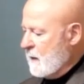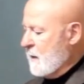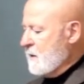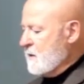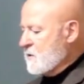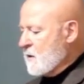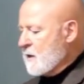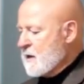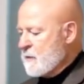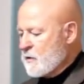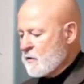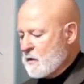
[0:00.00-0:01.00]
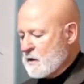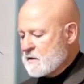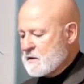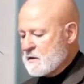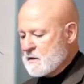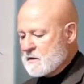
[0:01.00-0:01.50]
So I came
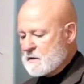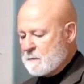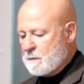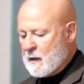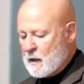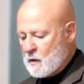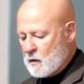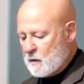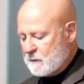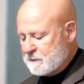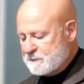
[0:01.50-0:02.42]
across this poem.